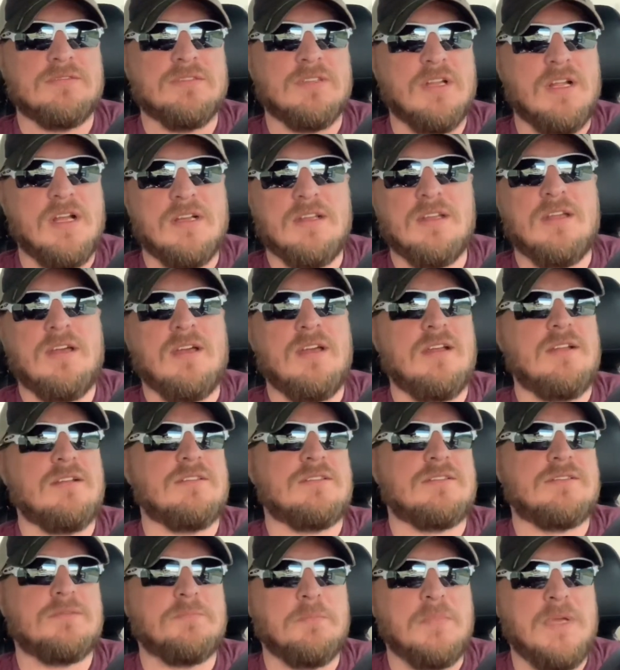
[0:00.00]
lug
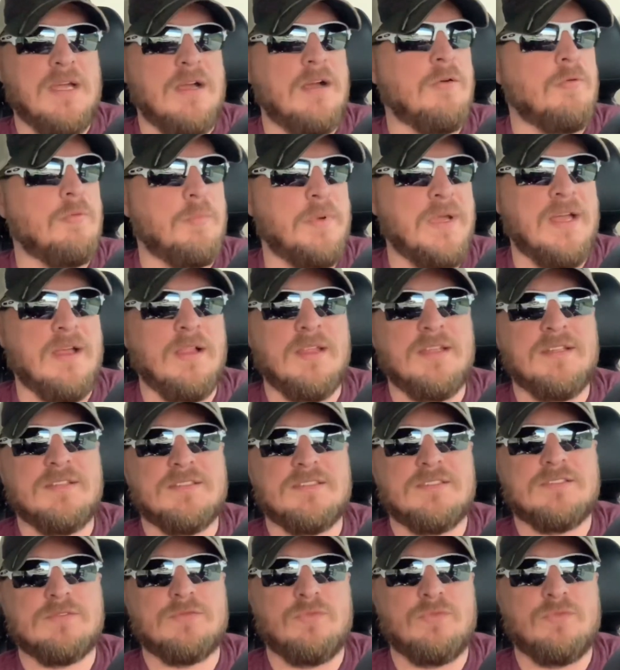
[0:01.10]
nuts, mount, balance,